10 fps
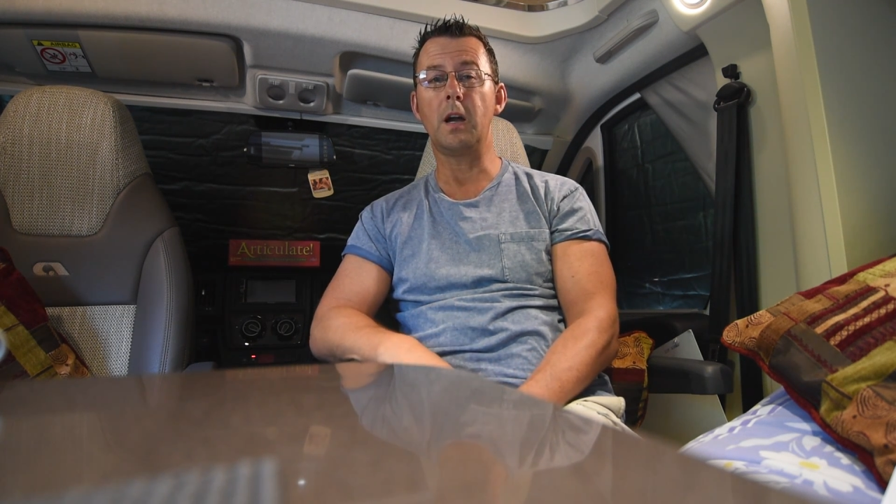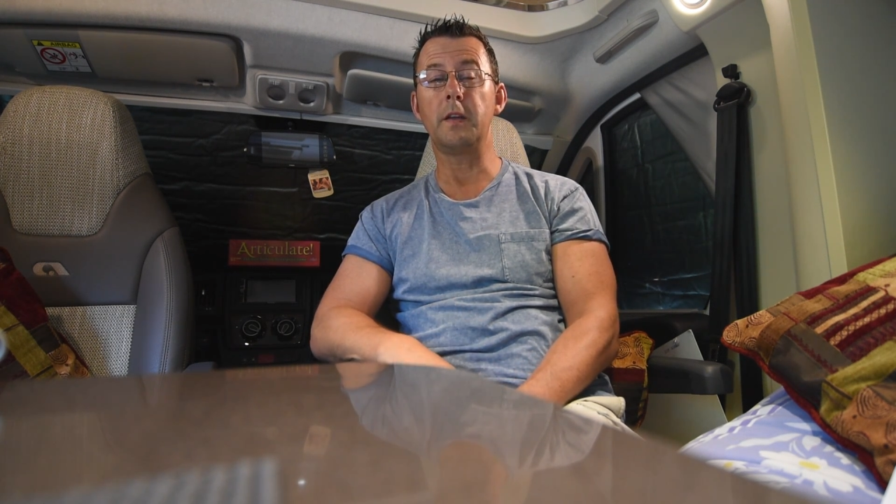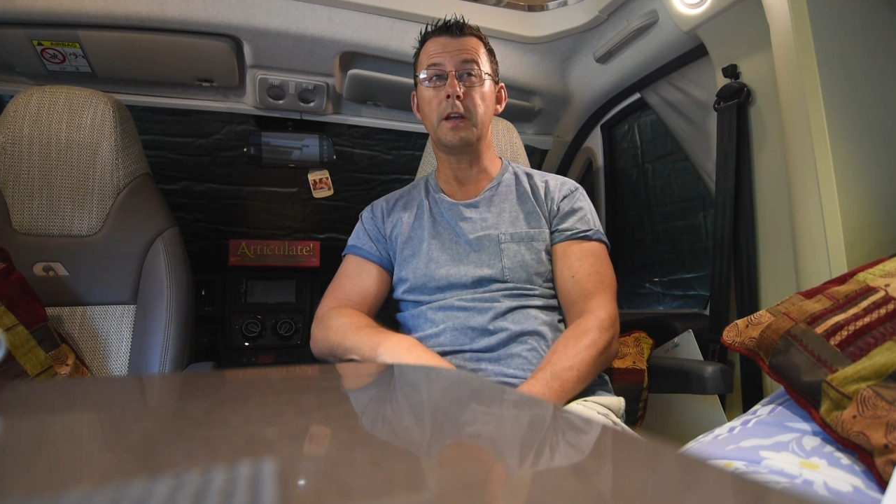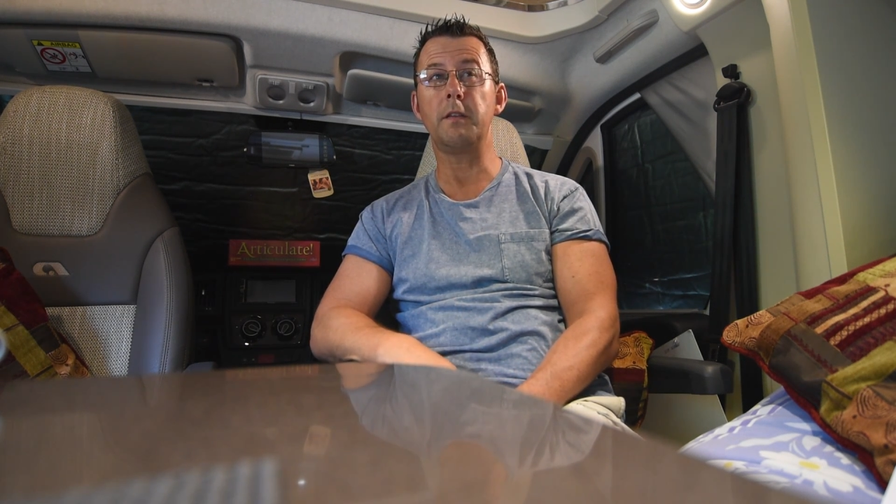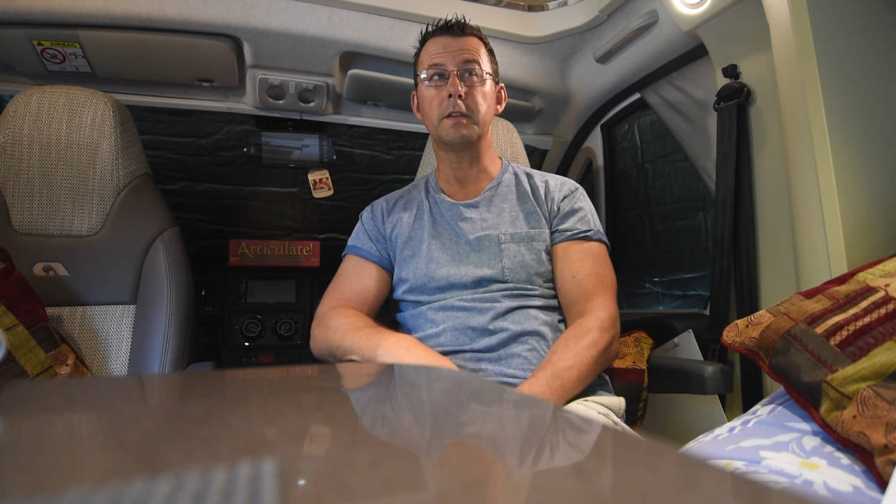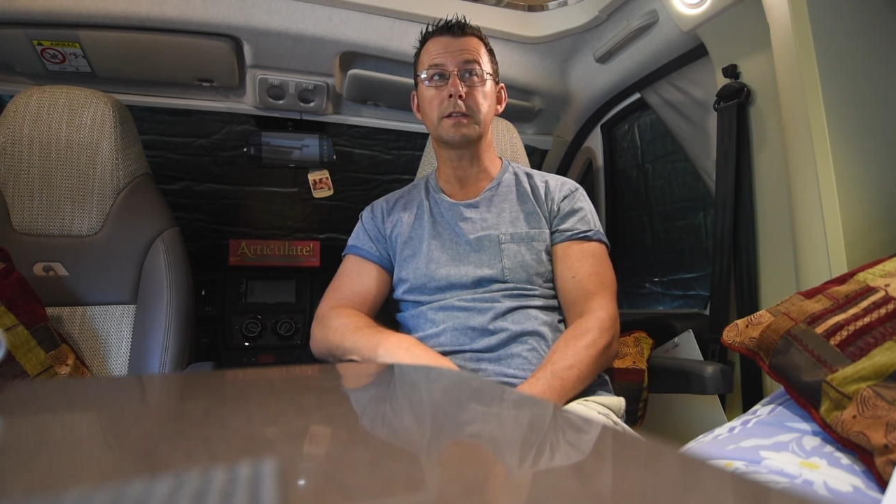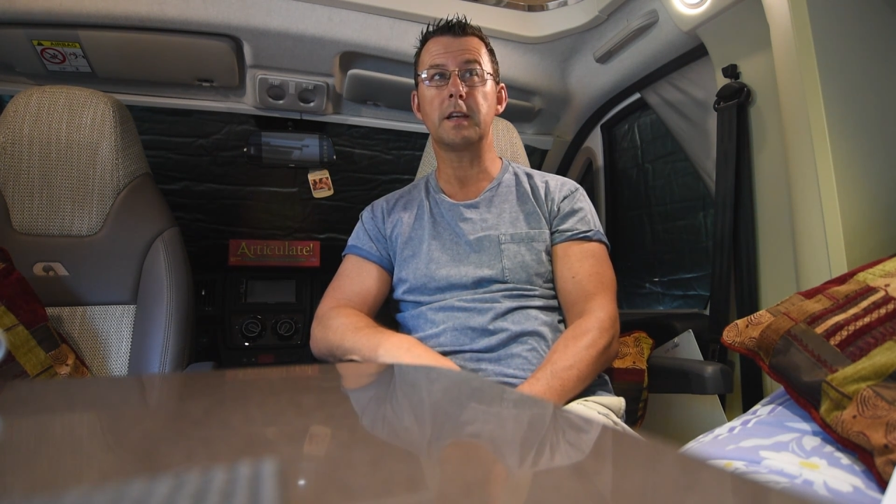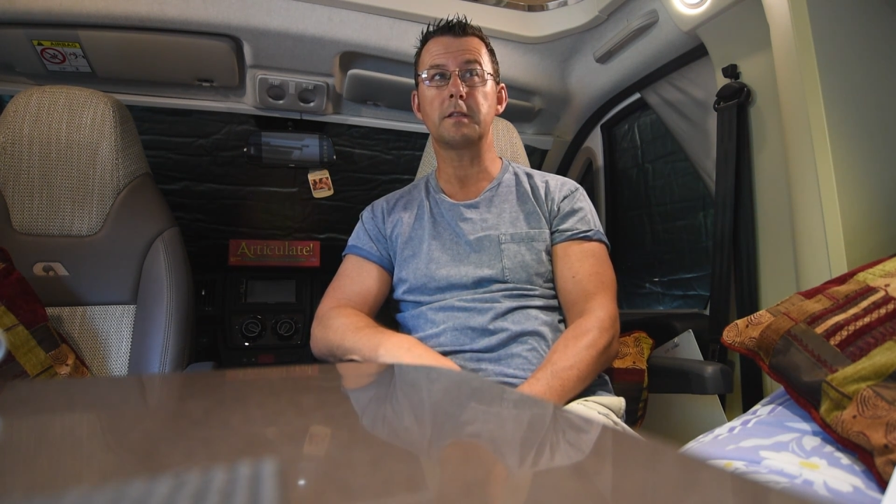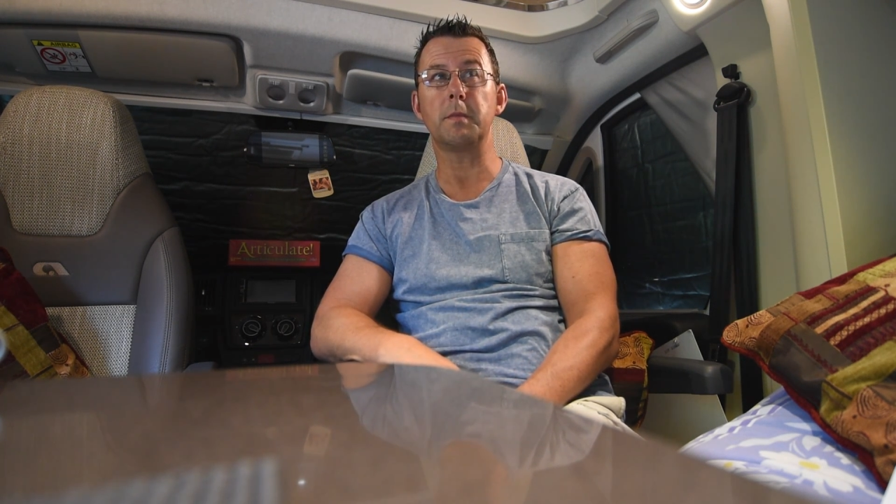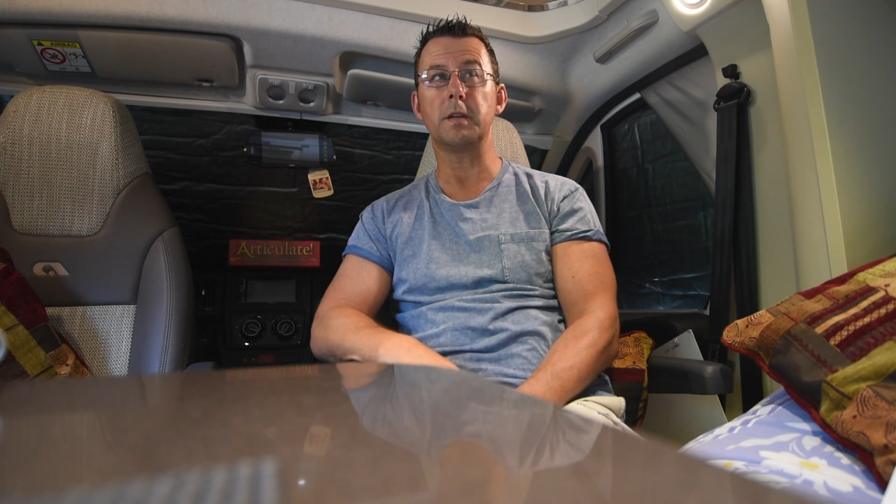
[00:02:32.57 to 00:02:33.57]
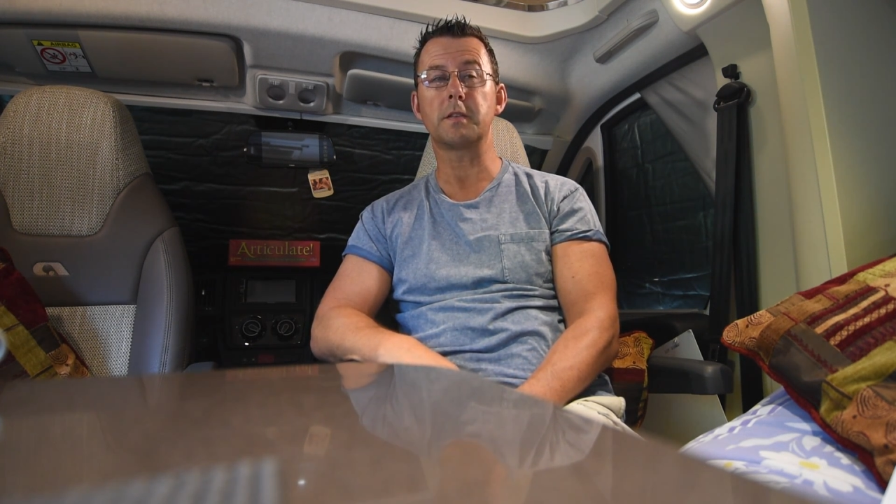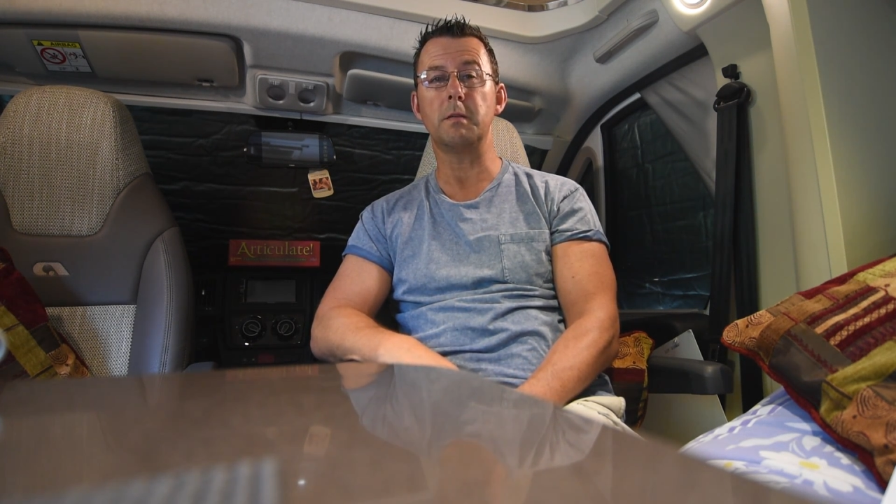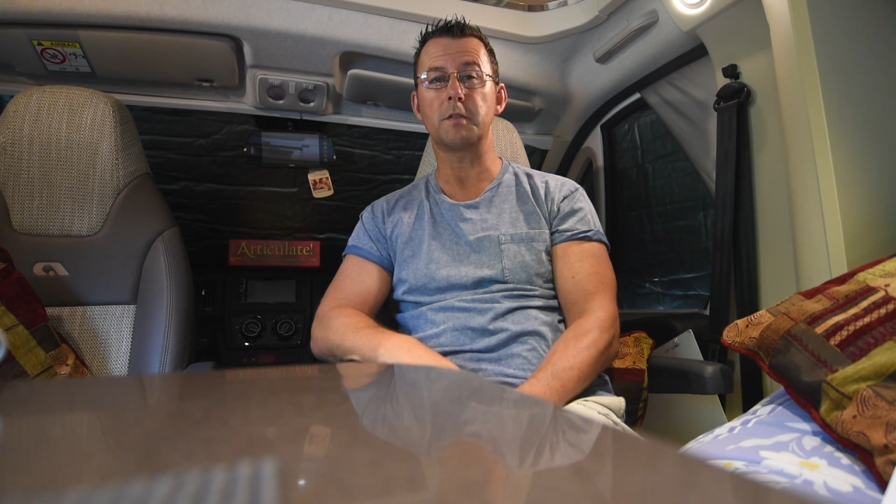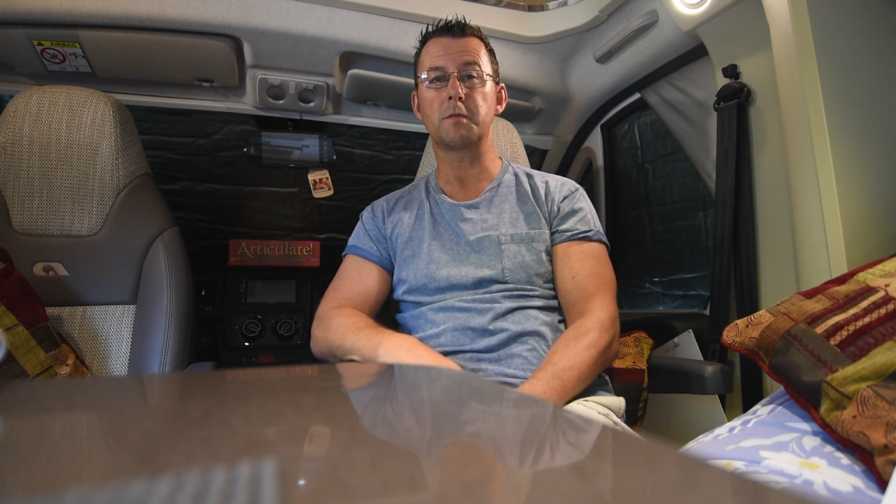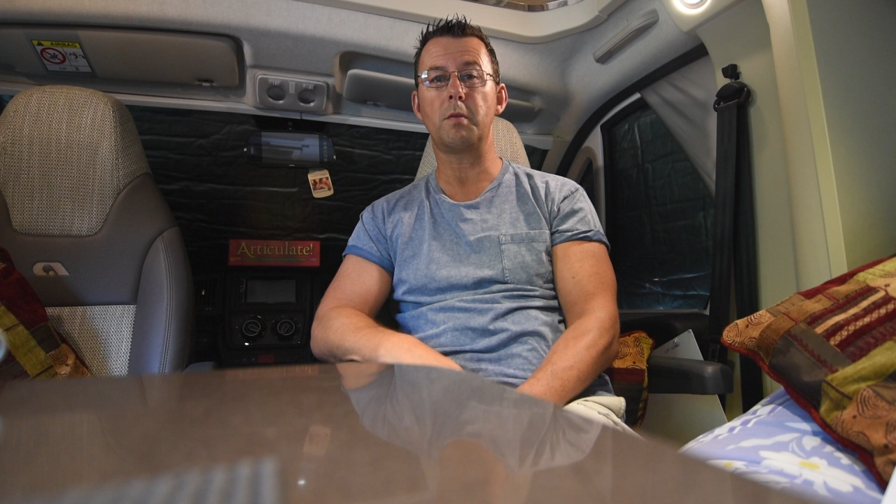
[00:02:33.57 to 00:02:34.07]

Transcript: In the evenings hasn't been so much a